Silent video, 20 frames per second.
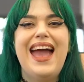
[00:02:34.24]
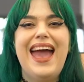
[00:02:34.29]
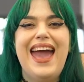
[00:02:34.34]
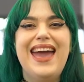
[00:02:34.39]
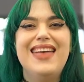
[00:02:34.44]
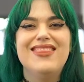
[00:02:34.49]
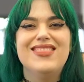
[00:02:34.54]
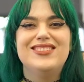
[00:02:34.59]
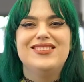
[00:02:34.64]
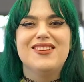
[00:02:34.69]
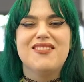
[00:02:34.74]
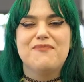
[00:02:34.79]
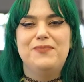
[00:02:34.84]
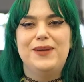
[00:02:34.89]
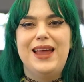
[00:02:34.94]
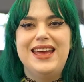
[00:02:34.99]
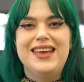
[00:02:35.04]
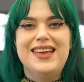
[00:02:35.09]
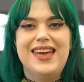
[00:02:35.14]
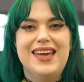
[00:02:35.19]
And the
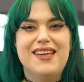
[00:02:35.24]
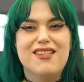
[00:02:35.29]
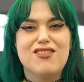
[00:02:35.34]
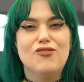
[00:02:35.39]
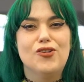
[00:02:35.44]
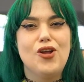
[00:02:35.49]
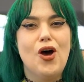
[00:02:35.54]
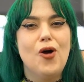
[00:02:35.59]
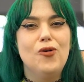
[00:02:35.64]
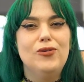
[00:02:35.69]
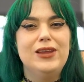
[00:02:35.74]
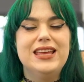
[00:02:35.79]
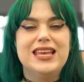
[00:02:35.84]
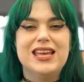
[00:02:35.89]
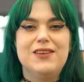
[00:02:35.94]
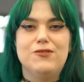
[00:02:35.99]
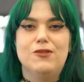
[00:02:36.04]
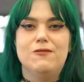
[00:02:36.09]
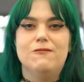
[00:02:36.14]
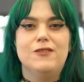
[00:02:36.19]
display keys not only
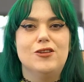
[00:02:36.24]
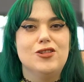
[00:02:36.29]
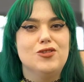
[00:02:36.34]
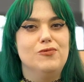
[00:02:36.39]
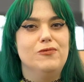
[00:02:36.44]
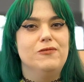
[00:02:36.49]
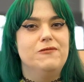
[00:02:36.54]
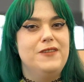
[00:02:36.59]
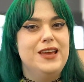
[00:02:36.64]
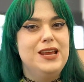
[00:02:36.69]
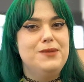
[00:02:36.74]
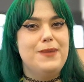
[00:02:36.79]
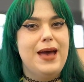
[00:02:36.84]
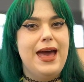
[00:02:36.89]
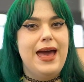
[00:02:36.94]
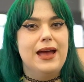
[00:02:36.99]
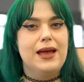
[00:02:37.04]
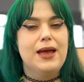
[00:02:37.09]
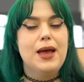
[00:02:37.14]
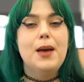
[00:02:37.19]
give you visual
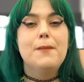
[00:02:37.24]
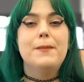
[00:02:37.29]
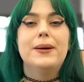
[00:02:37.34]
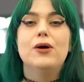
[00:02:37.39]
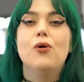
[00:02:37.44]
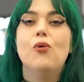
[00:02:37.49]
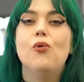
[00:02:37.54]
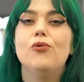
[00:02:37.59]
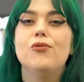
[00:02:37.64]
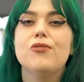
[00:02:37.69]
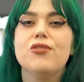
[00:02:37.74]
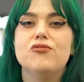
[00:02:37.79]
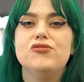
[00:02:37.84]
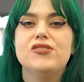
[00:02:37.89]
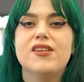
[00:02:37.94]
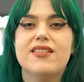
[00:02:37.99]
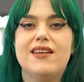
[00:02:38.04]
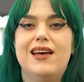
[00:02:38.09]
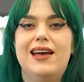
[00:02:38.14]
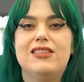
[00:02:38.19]
feedback, but are also
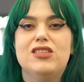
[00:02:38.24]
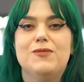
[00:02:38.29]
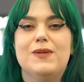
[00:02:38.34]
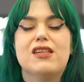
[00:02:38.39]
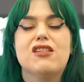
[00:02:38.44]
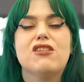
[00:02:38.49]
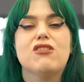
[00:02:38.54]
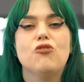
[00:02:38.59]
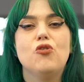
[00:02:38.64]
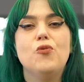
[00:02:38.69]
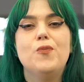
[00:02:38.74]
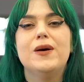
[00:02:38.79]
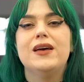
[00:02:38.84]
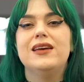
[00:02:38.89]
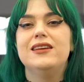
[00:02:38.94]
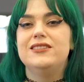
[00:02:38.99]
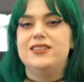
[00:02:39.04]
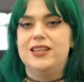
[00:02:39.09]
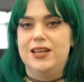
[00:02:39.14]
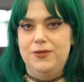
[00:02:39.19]
designed to be super
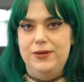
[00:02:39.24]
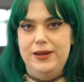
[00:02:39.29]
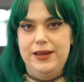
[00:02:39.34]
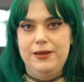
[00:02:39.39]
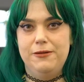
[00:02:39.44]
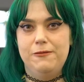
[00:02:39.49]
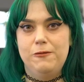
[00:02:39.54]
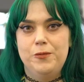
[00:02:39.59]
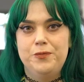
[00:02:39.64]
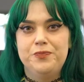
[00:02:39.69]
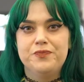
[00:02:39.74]
intuitive.